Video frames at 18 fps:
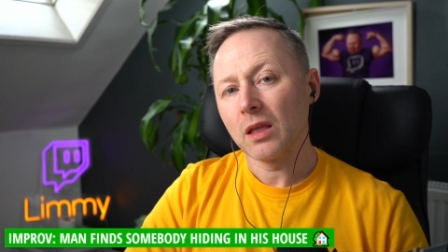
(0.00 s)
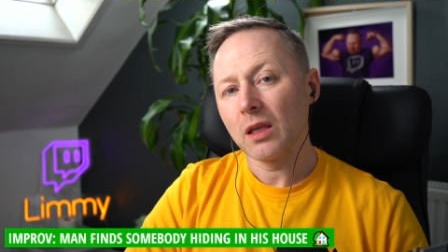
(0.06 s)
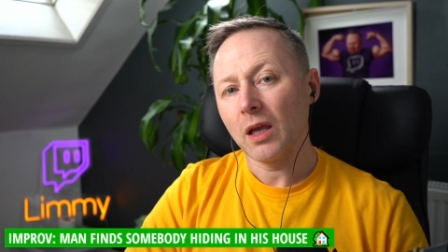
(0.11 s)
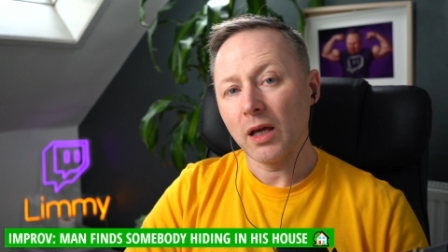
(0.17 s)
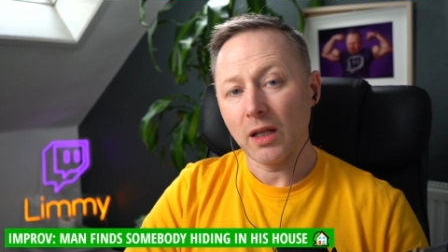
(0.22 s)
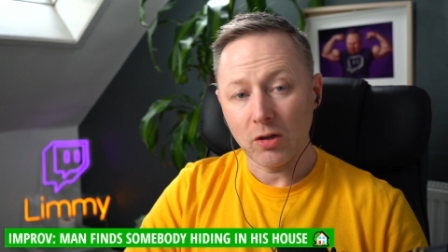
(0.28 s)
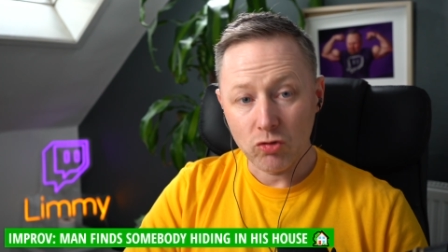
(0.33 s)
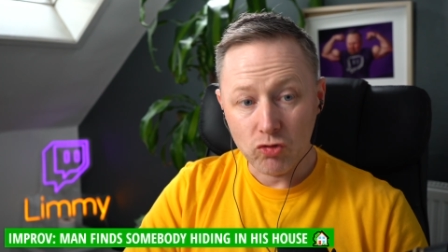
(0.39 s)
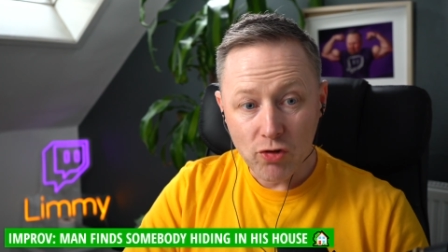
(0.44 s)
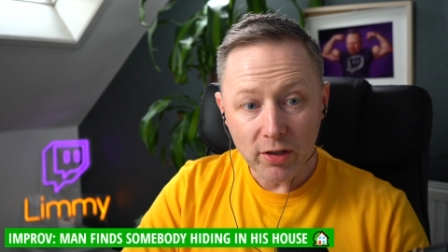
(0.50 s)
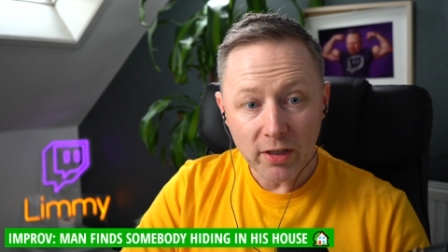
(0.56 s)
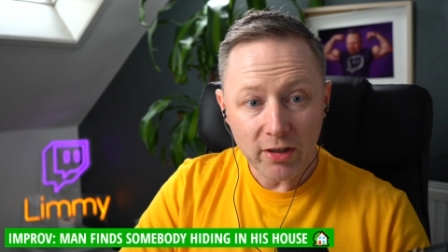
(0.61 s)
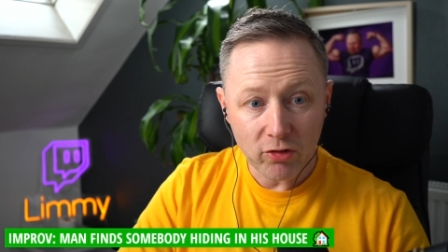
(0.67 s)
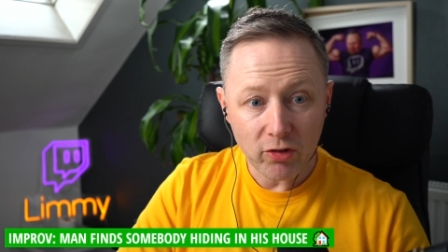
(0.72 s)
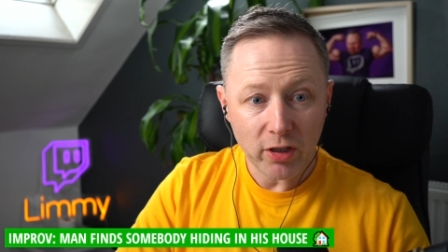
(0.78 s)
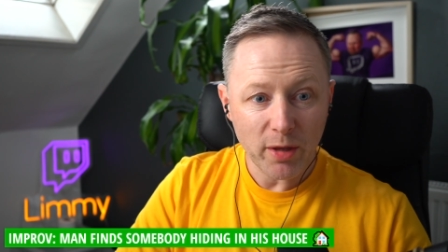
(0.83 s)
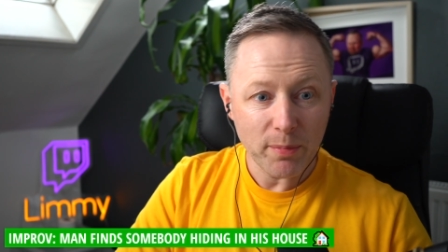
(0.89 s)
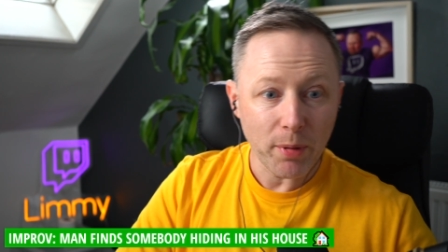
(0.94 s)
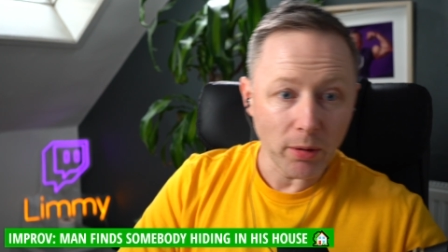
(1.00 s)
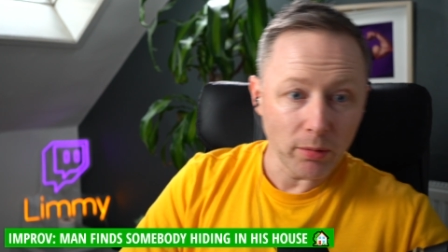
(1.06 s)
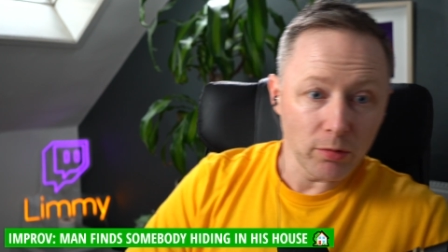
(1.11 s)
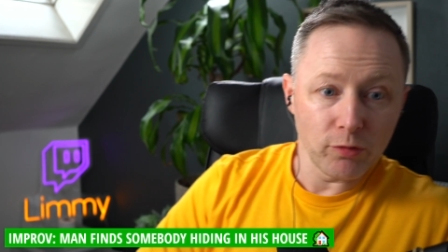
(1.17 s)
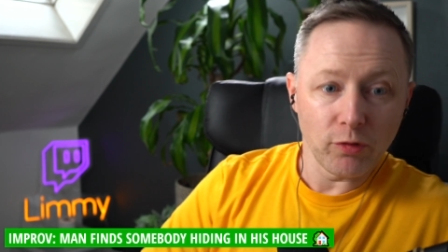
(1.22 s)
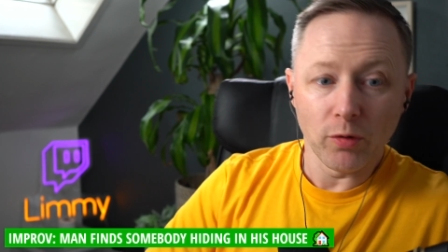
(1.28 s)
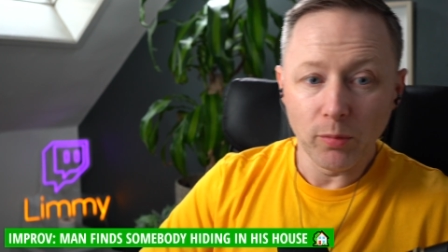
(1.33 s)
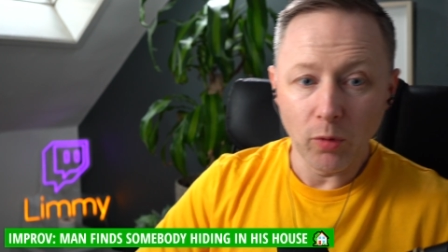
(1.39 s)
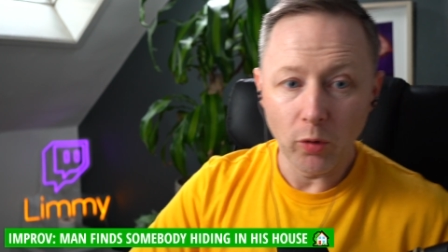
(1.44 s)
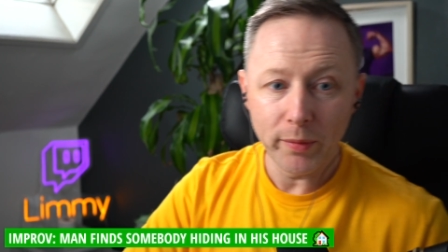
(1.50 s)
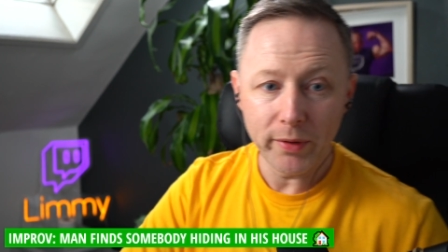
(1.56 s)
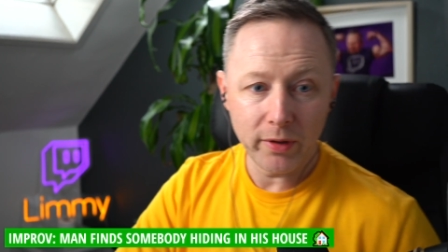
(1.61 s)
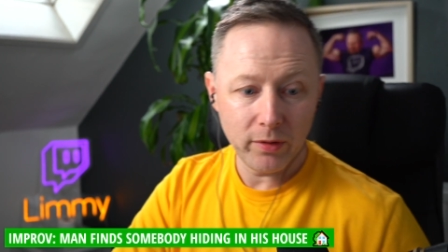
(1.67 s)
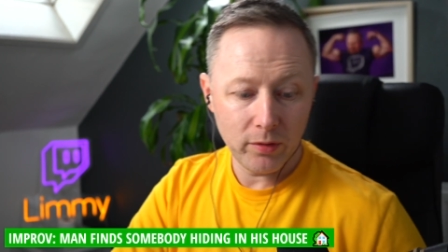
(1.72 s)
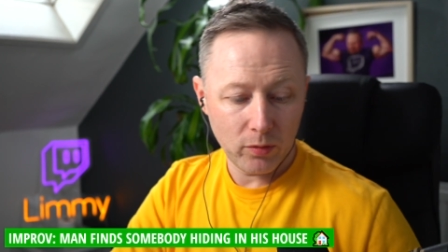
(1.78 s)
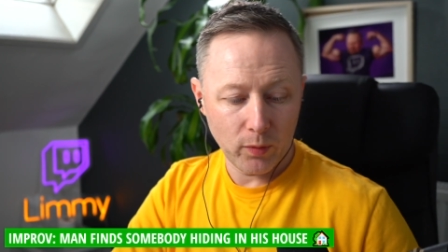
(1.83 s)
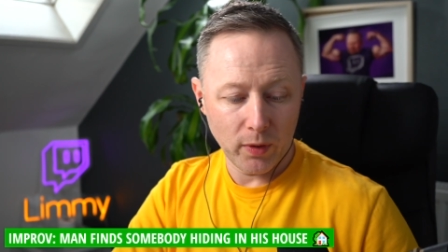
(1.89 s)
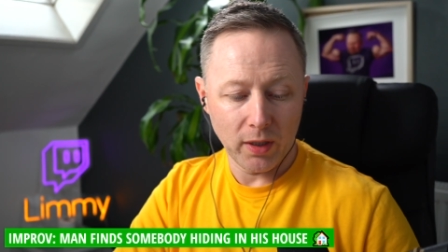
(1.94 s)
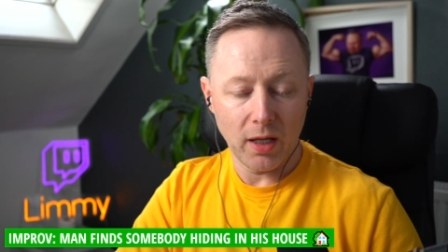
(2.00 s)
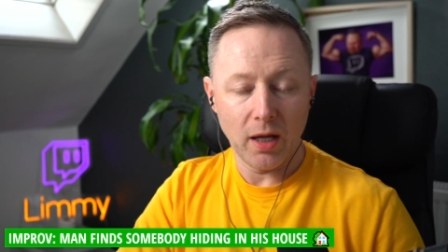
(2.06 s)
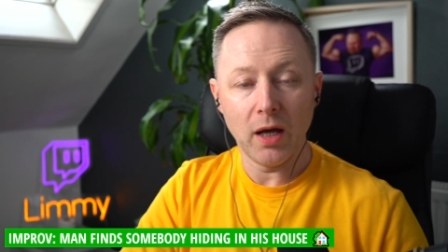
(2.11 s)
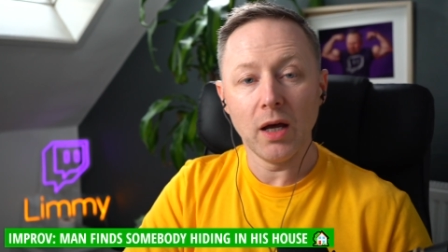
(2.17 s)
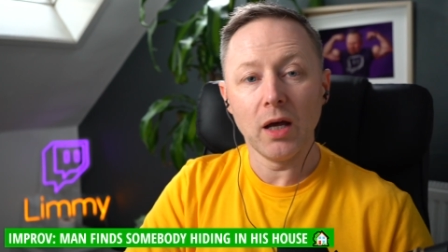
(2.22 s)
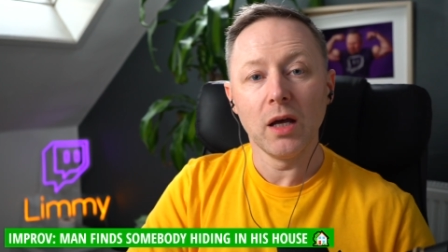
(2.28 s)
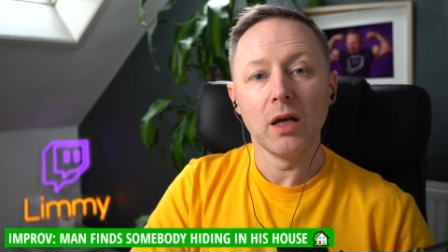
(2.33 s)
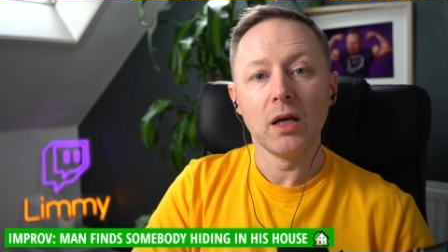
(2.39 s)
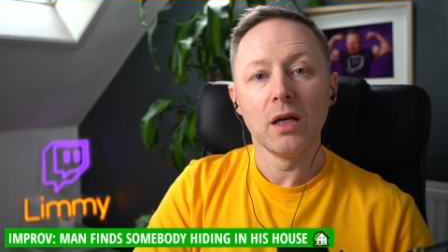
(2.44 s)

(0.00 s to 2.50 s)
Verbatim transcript: that. And a really, really powerful moment went like that.